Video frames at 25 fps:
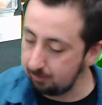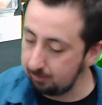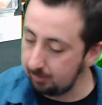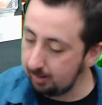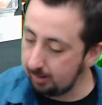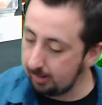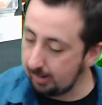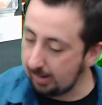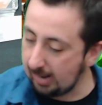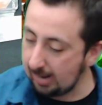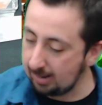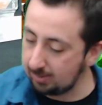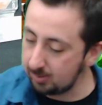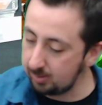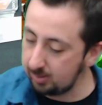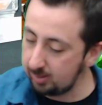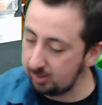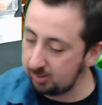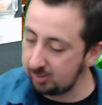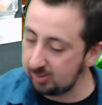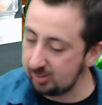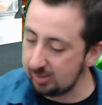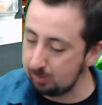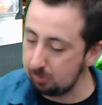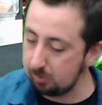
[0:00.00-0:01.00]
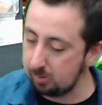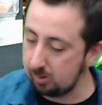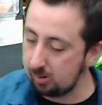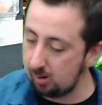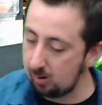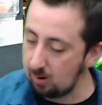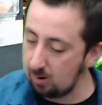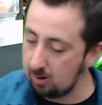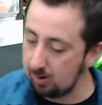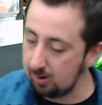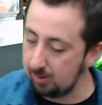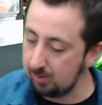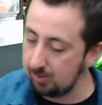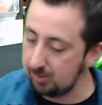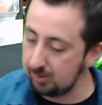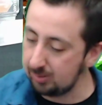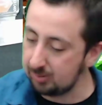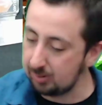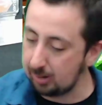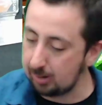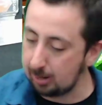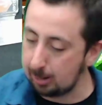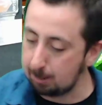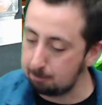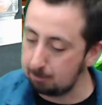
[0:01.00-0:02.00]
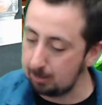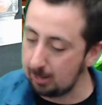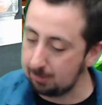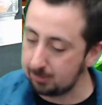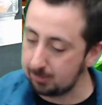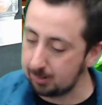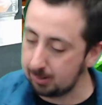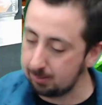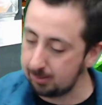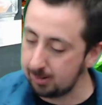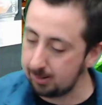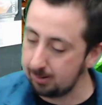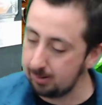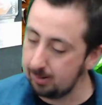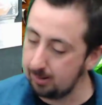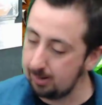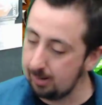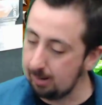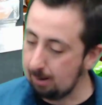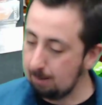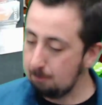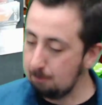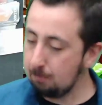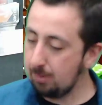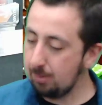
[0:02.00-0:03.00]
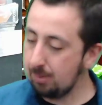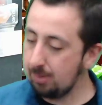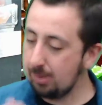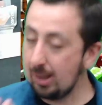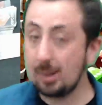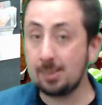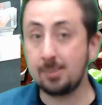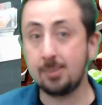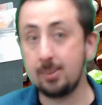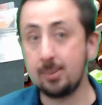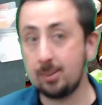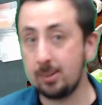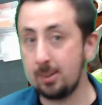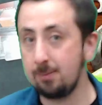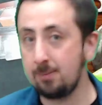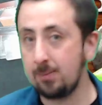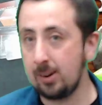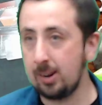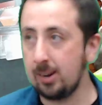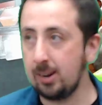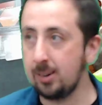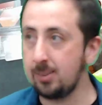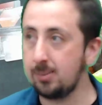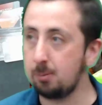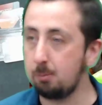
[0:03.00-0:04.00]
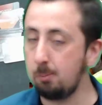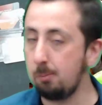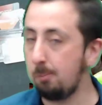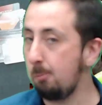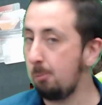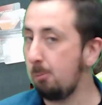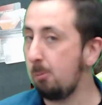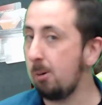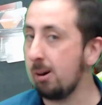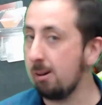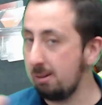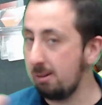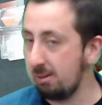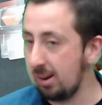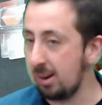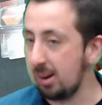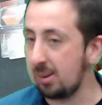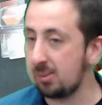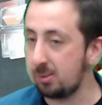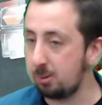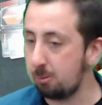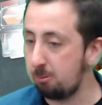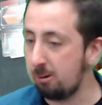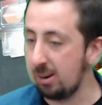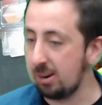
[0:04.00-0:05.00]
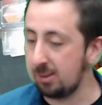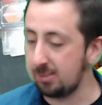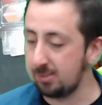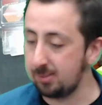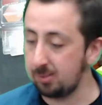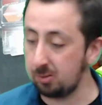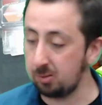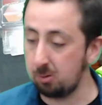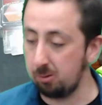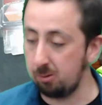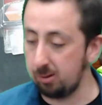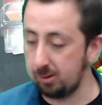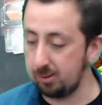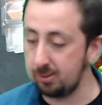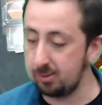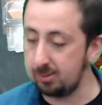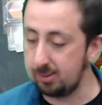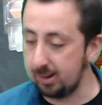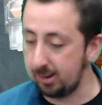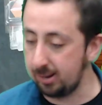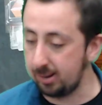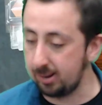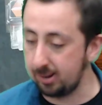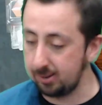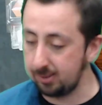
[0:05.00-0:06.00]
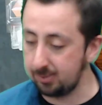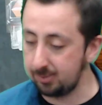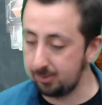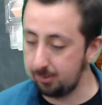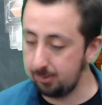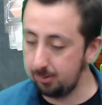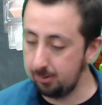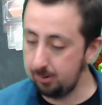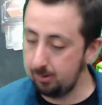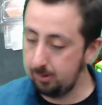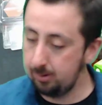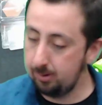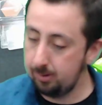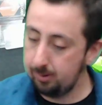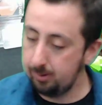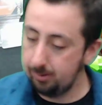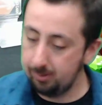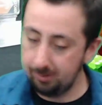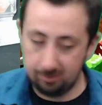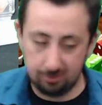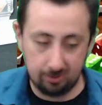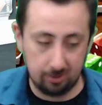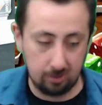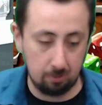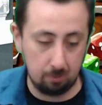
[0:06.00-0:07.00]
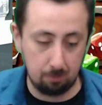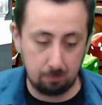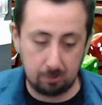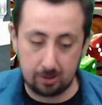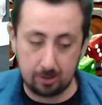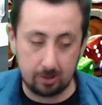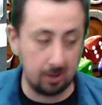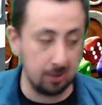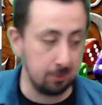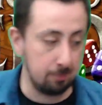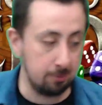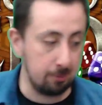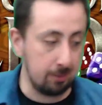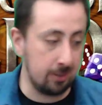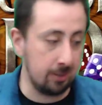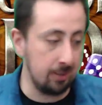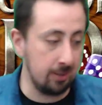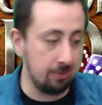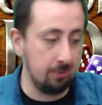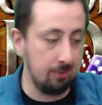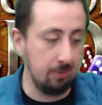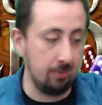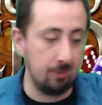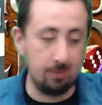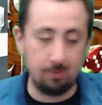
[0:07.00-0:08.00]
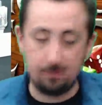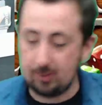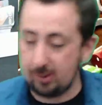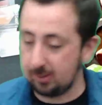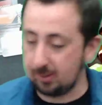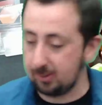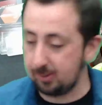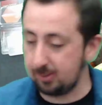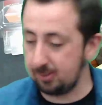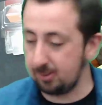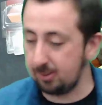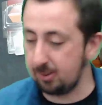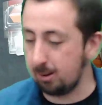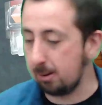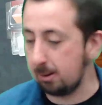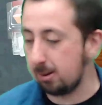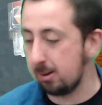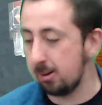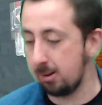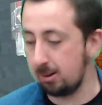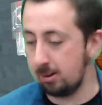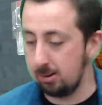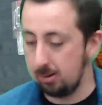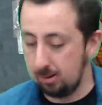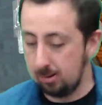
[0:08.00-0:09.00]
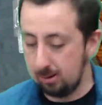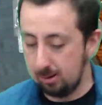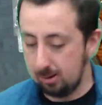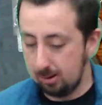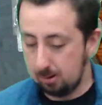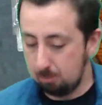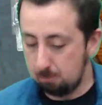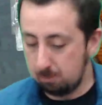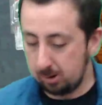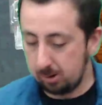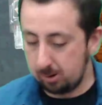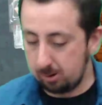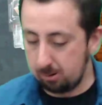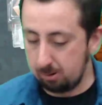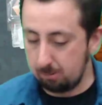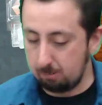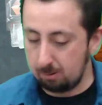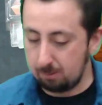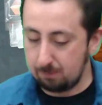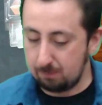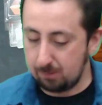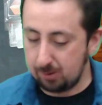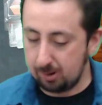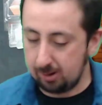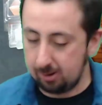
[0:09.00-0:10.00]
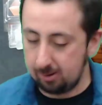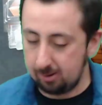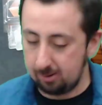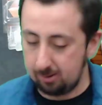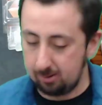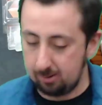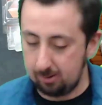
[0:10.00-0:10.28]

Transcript: has a little symbol on the top left of it. And that signifies where our next quest is going to take us. So because we did Face the Stalker, we're going to reveal